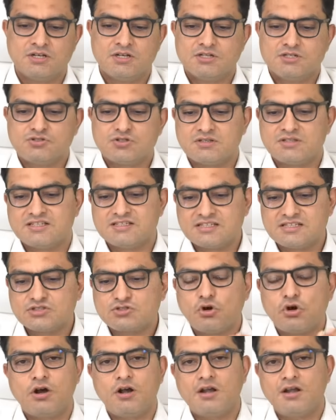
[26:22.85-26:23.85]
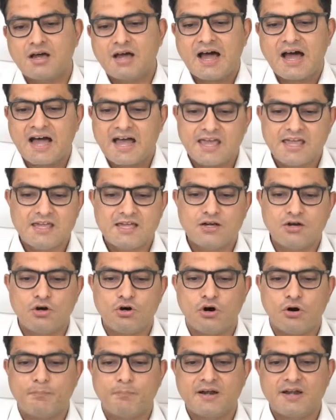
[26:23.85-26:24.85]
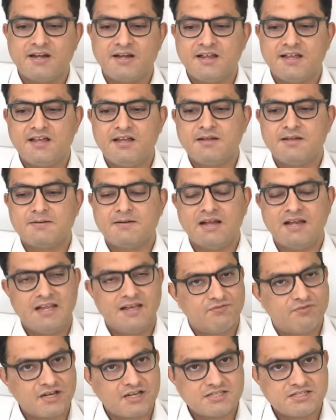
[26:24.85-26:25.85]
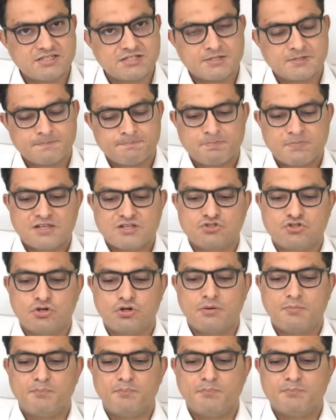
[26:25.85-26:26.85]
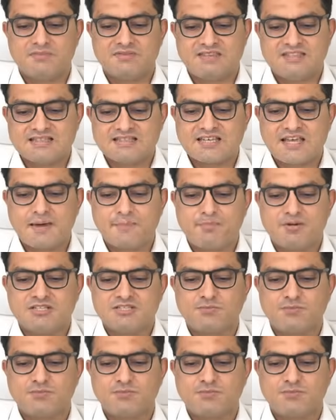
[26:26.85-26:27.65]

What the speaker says: So this is called high operating leverage. So this happens